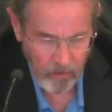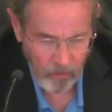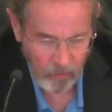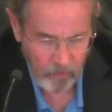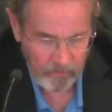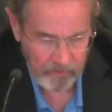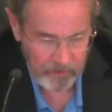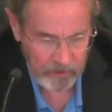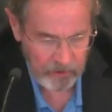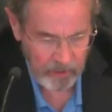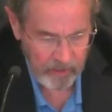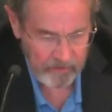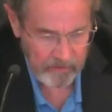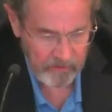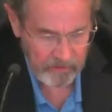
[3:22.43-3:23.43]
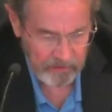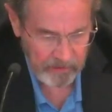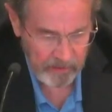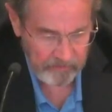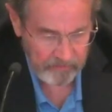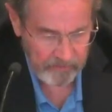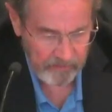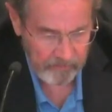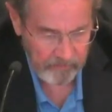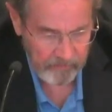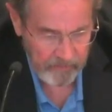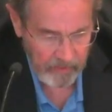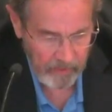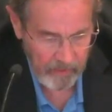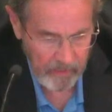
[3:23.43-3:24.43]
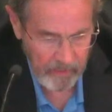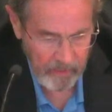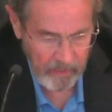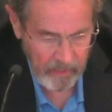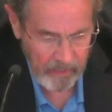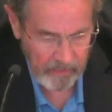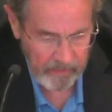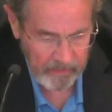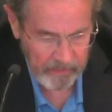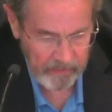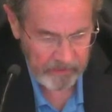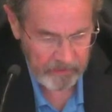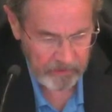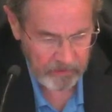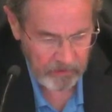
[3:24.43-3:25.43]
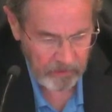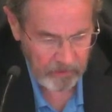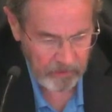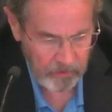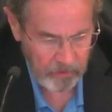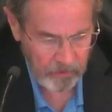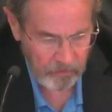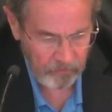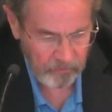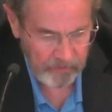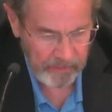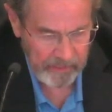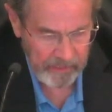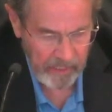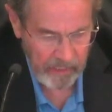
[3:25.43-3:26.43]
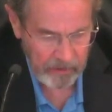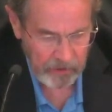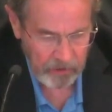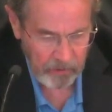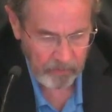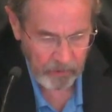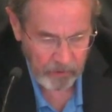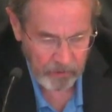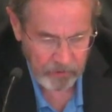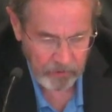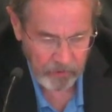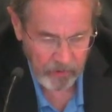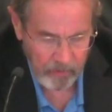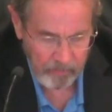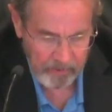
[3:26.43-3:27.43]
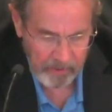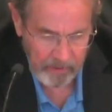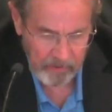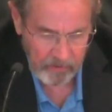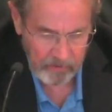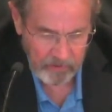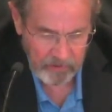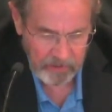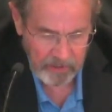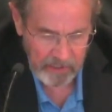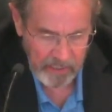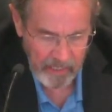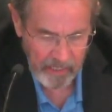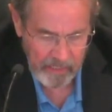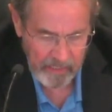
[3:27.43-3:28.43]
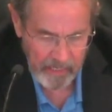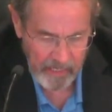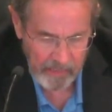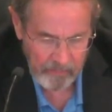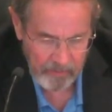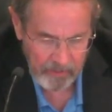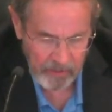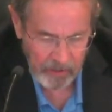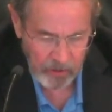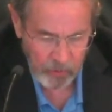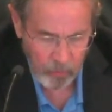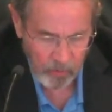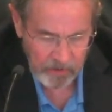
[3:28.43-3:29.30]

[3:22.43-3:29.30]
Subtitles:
on the agenda this evening, and it is Three Notch Commercial Appeal, ZAAP